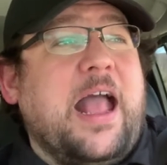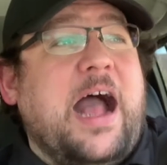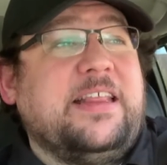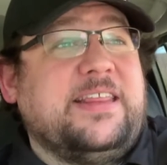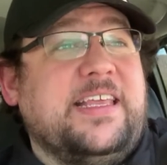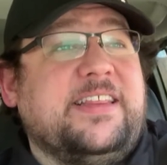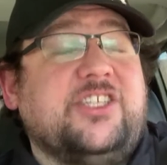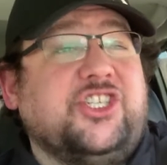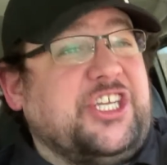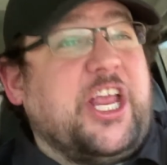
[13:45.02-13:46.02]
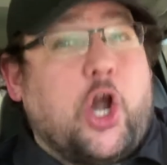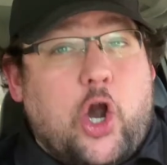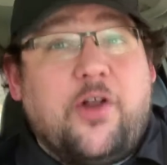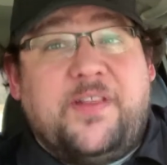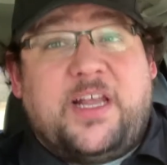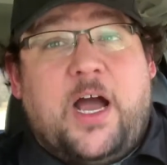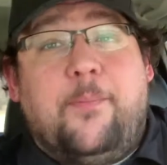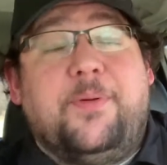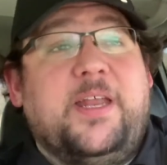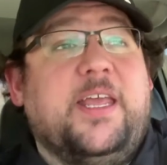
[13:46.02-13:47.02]
I think that she hurt the
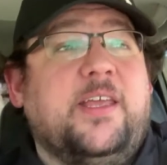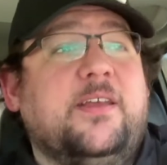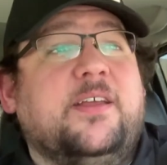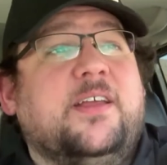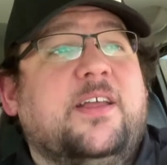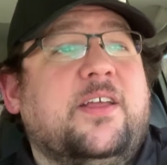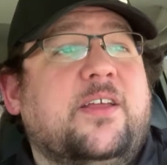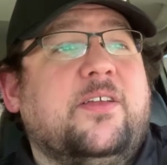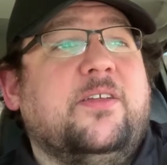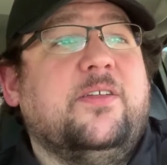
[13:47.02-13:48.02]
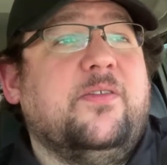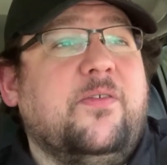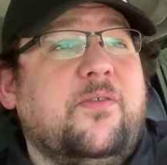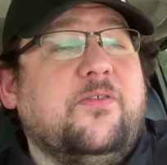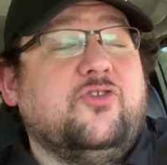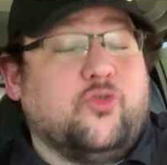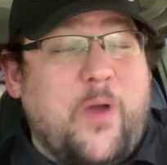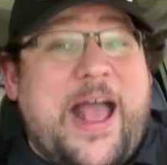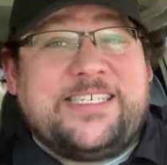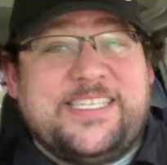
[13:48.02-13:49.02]
company
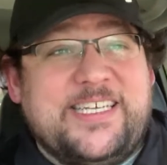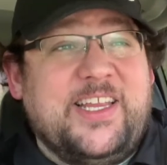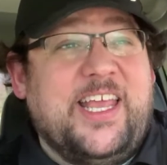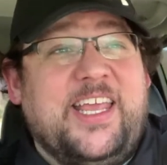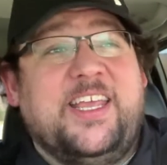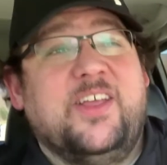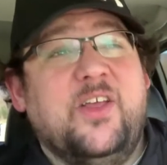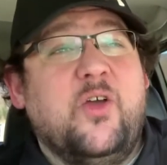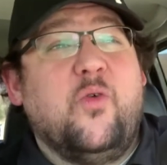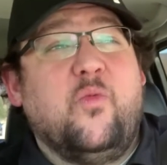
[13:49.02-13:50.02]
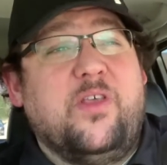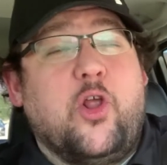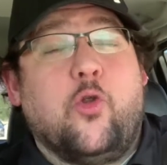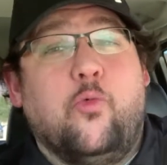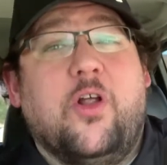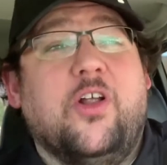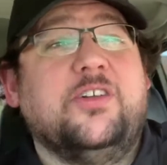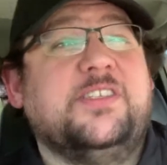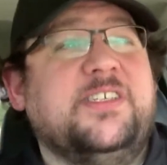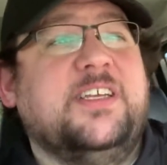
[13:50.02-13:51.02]
drastically with her
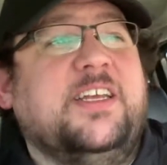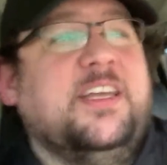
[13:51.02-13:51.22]
words.